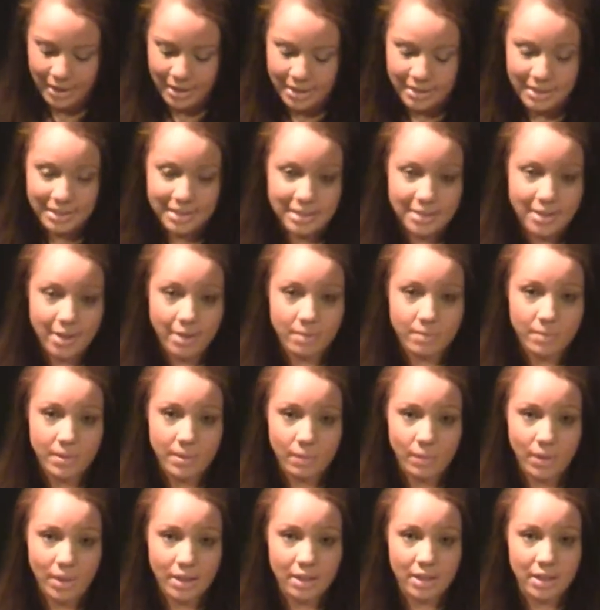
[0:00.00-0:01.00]
It stung
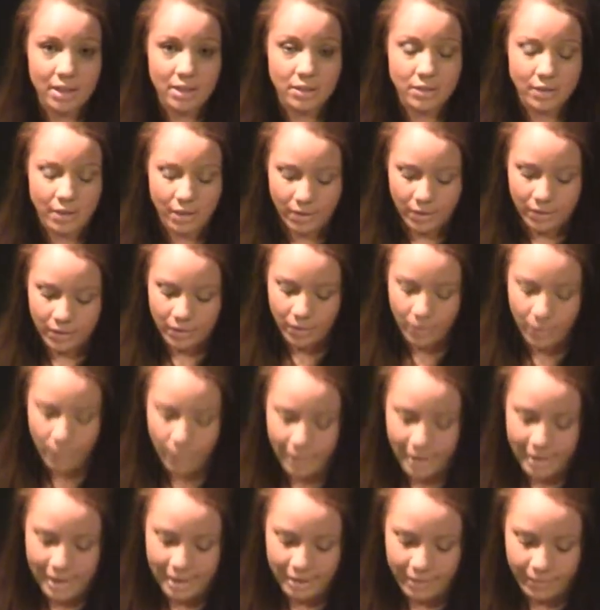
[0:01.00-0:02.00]
me with a dark
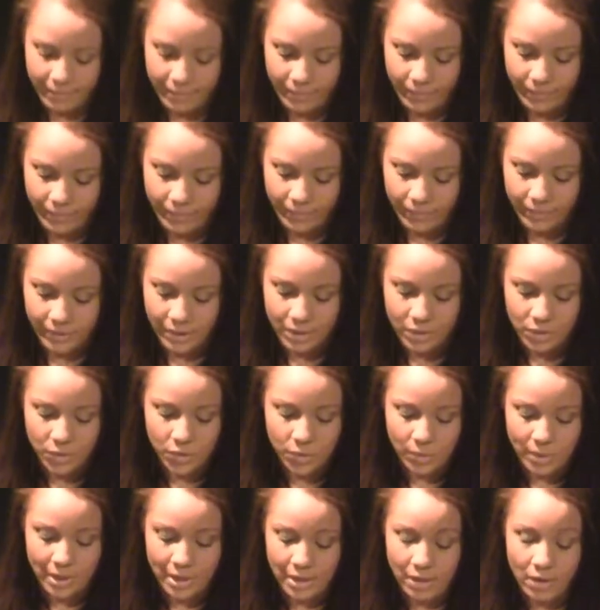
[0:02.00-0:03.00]
quiet,
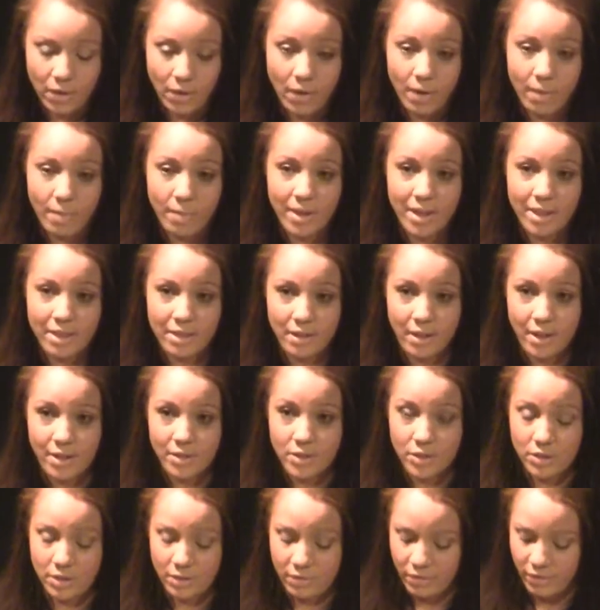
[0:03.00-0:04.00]
shredded all my
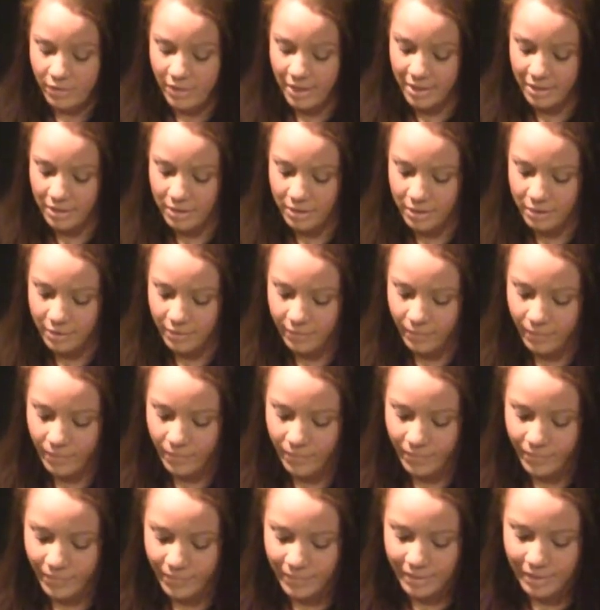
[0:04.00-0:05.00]
thoughts to fuzz.
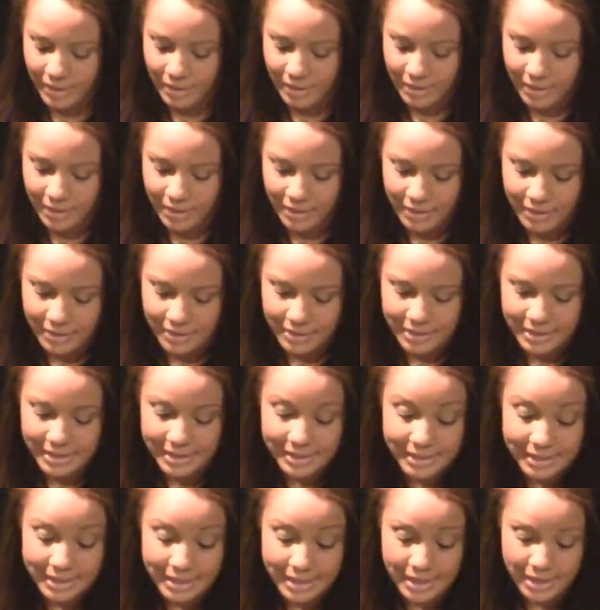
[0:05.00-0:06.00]

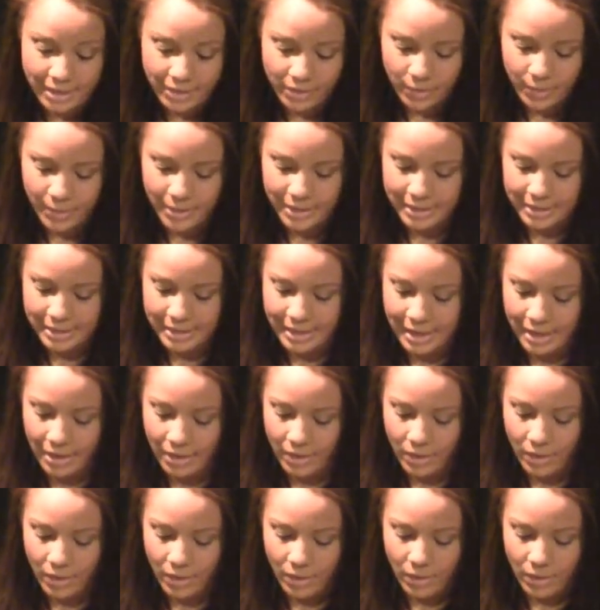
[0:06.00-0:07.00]
Sissy, Quinn said,
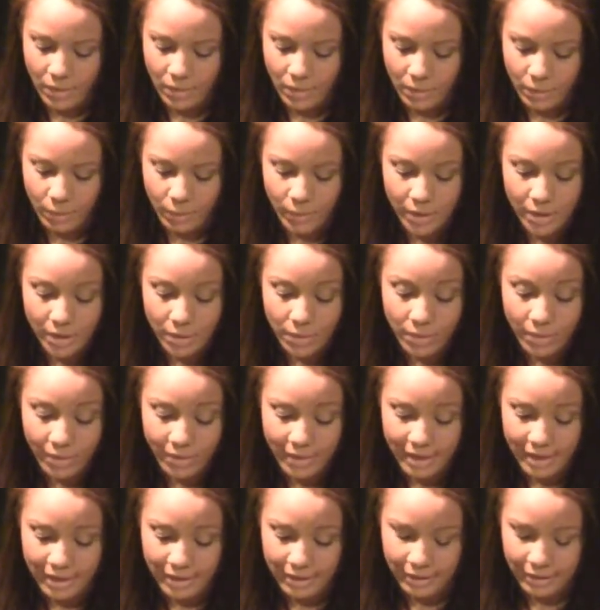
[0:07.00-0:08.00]
what do you
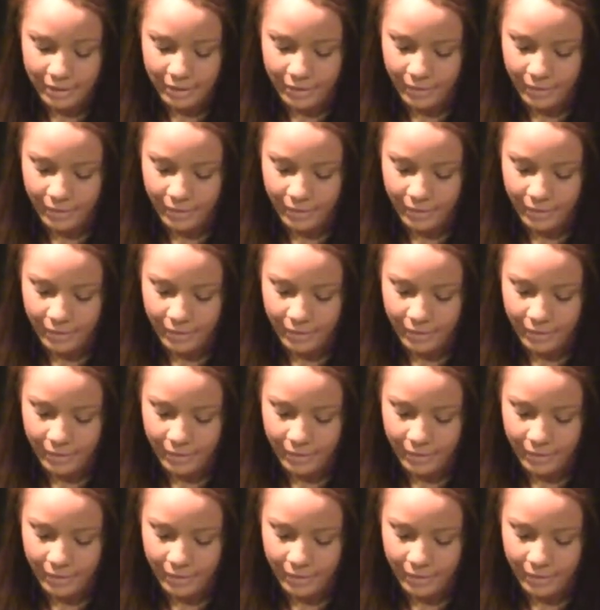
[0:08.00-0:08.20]
think?